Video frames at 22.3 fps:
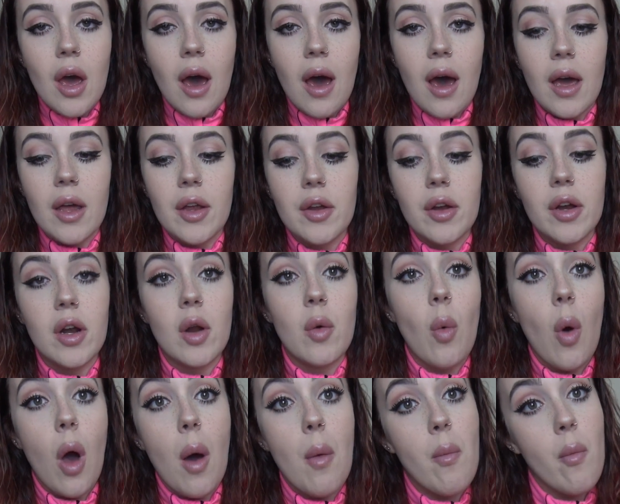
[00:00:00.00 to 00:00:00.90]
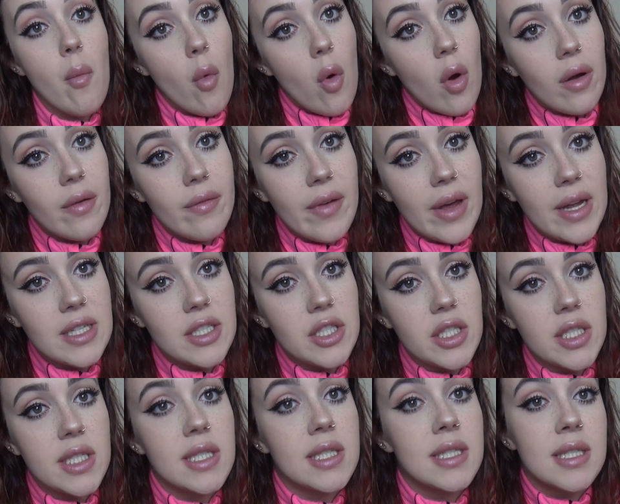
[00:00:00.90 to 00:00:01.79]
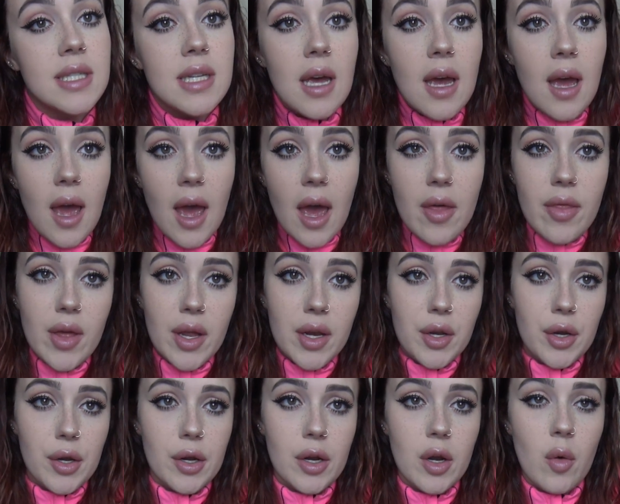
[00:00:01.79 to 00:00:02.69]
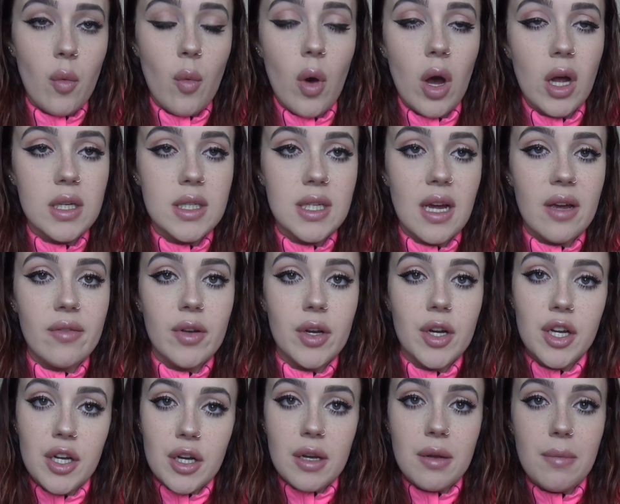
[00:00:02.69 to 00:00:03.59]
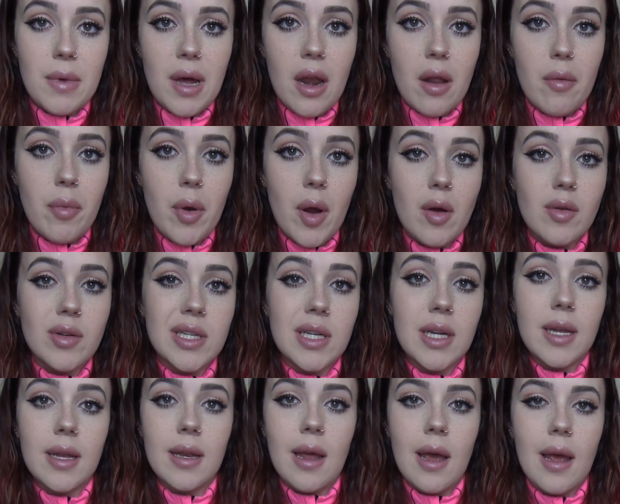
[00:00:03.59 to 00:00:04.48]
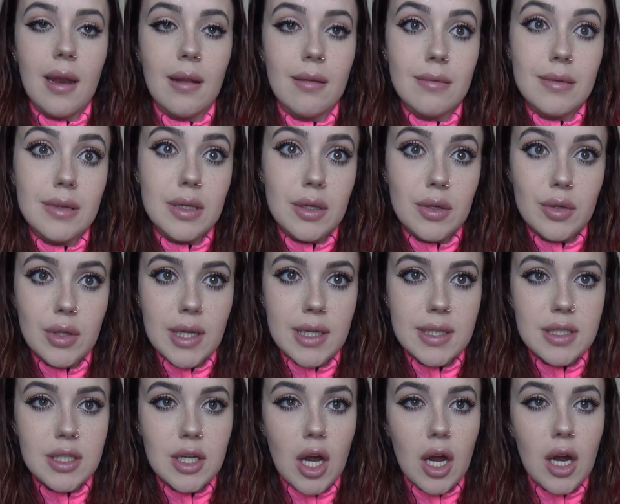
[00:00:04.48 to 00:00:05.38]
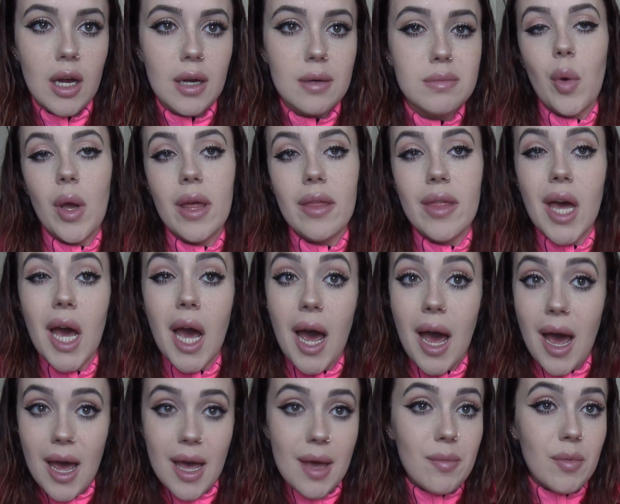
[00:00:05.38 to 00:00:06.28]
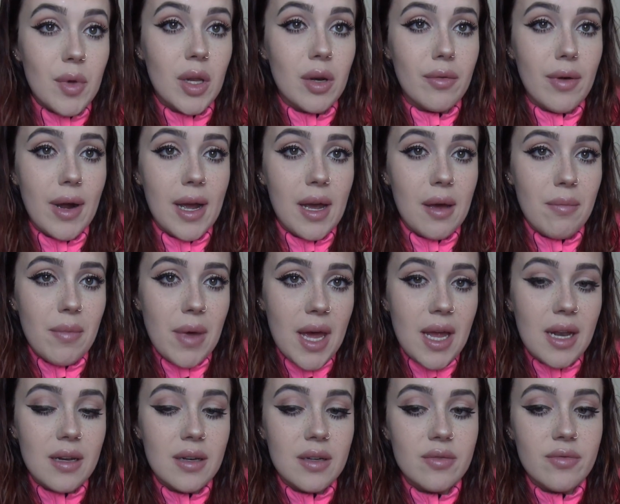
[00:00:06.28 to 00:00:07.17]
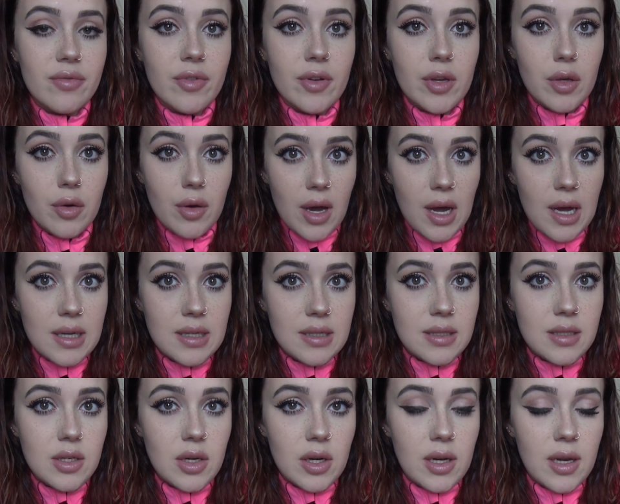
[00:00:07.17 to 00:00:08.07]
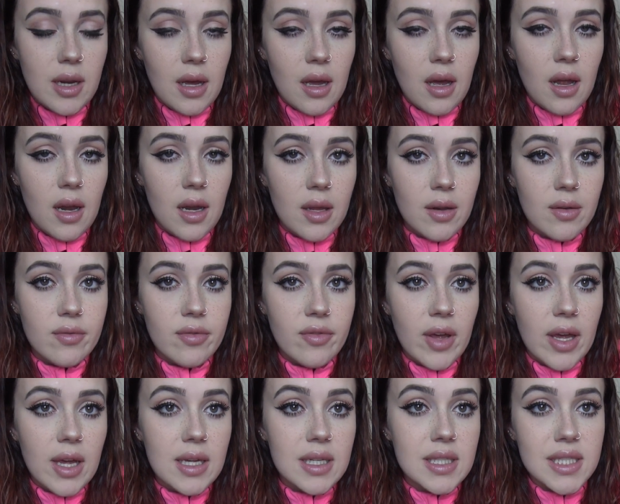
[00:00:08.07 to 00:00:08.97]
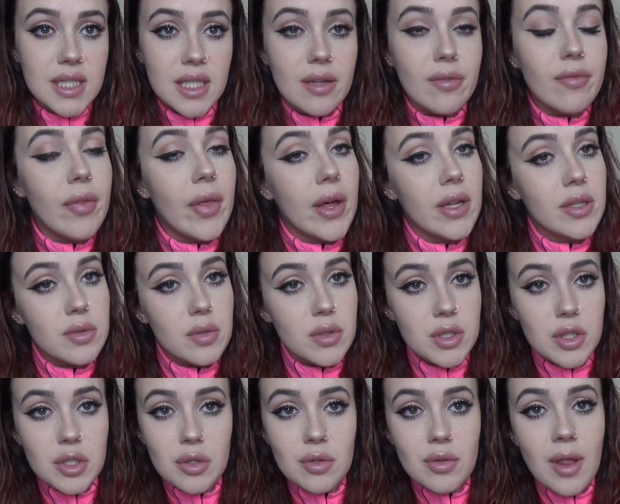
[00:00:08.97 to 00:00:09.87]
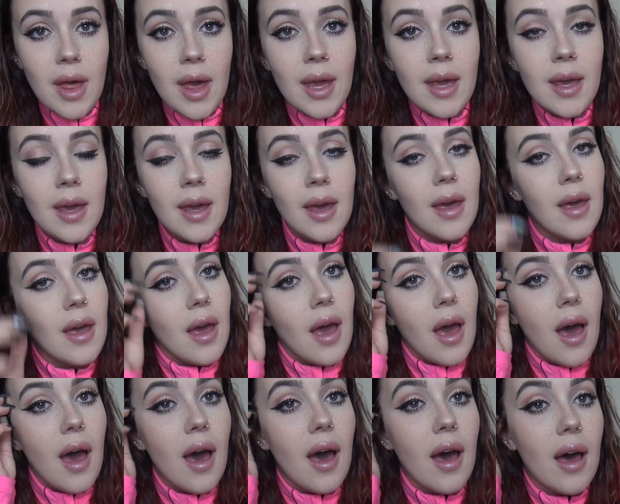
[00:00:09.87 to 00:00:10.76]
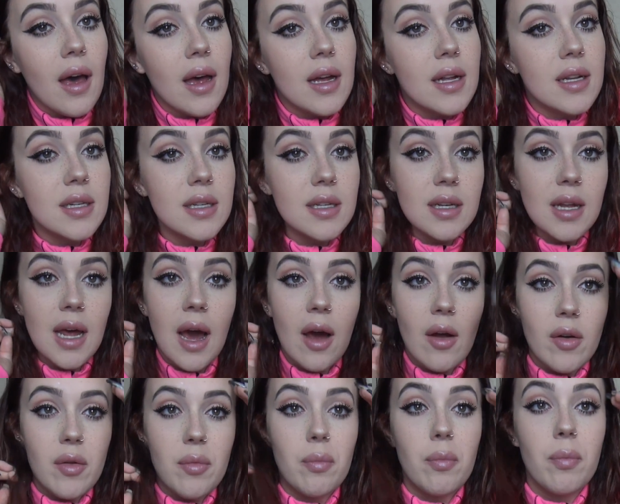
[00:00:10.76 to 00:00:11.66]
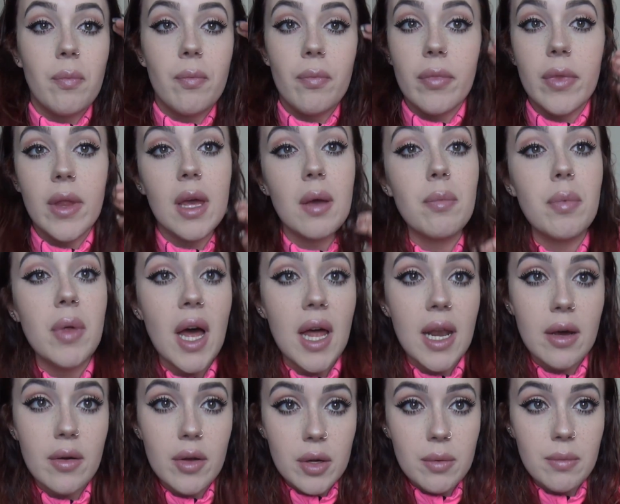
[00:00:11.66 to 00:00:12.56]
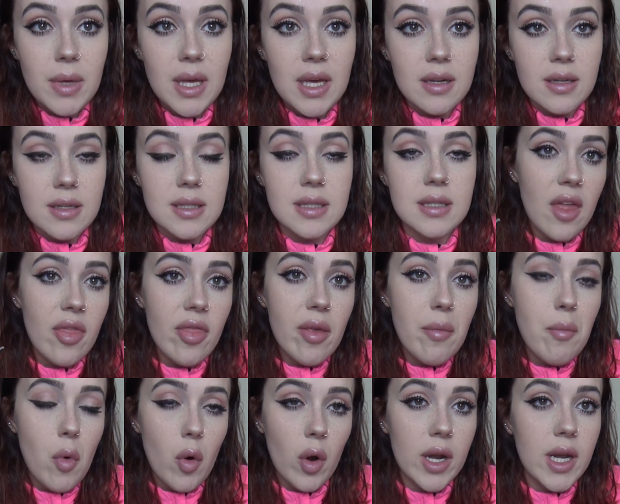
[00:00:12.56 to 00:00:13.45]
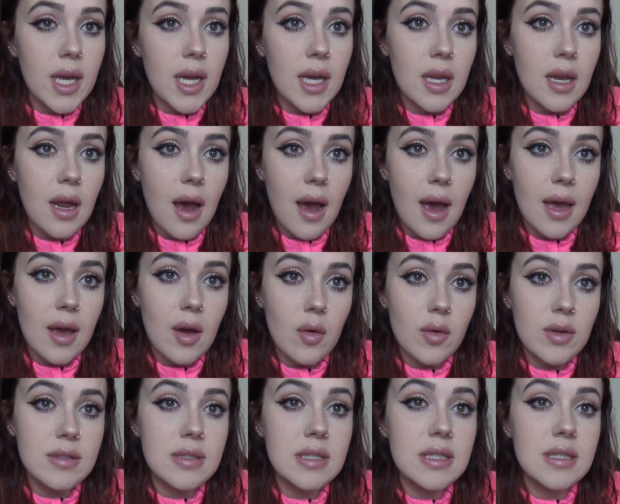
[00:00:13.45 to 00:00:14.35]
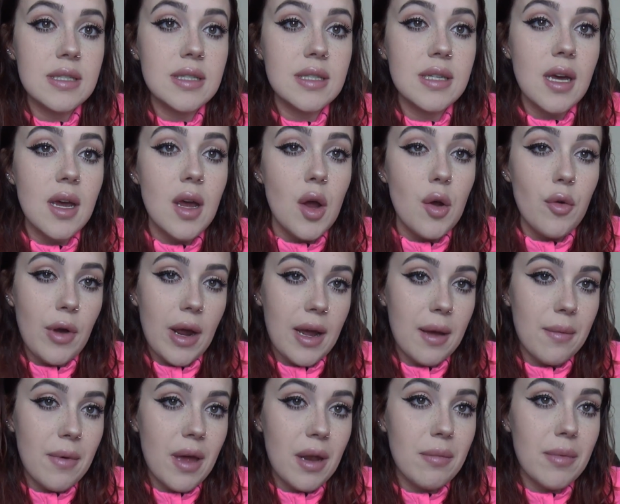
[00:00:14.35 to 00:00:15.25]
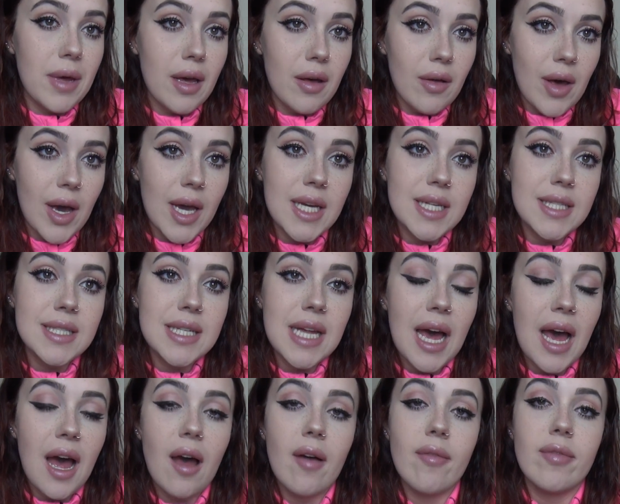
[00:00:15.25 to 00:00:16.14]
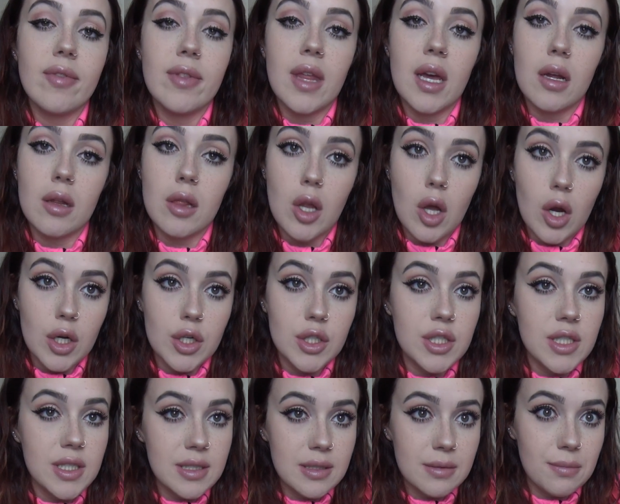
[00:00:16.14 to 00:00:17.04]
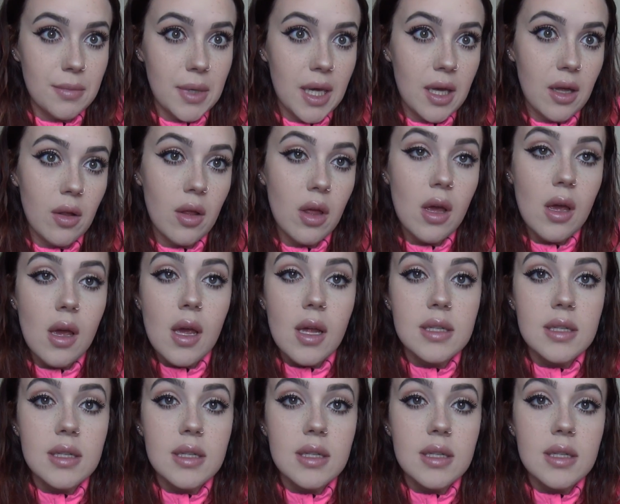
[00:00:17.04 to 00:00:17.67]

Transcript: You're going to want more veggies, and then you're going to want to have your good amount of protein and a little less carb. The way that I'm going to recommend for you guys during the cutting phase, if that's what you like, how to plan out your meals. In the morning, I always recommend my clients have their largest meal.